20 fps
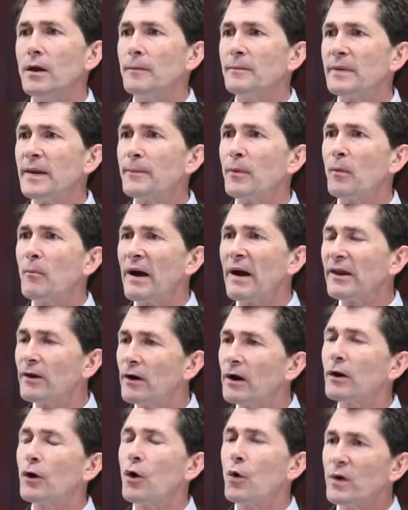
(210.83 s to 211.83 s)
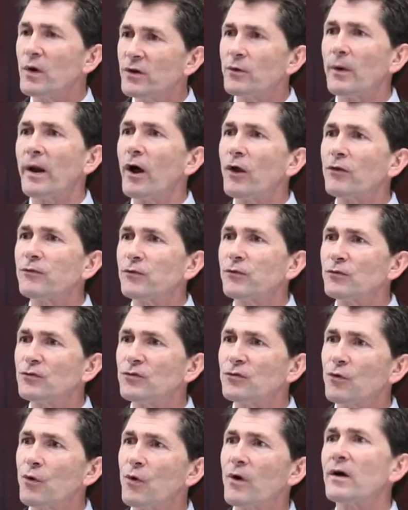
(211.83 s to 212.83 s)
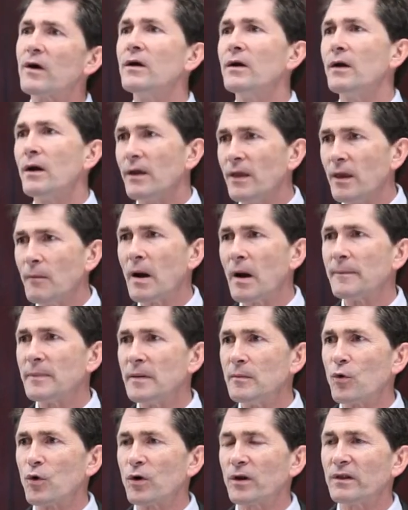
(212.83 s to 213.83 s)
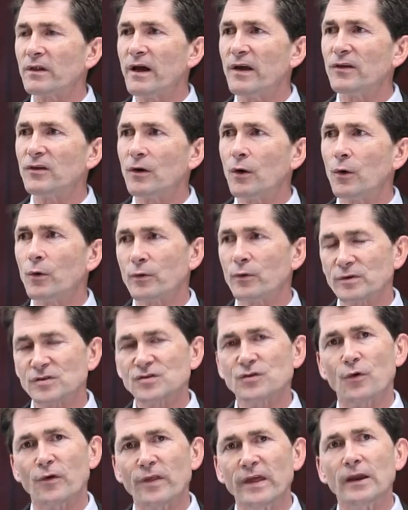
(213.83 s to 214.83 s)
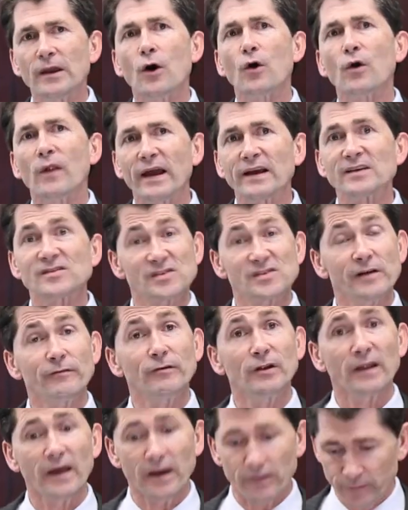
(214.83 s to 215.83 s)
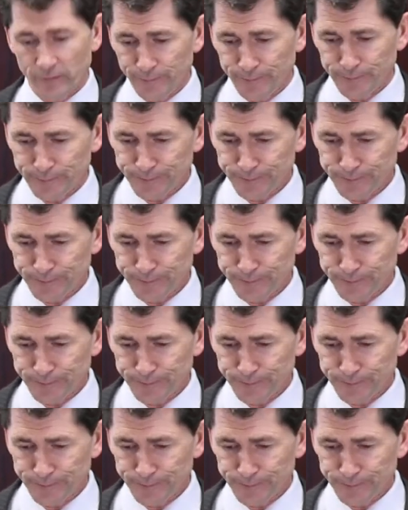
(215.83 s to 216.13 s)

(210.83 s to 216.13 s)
People might not go into a health food store. They might be more inclined to go into a store they know, like a 7-Eleven.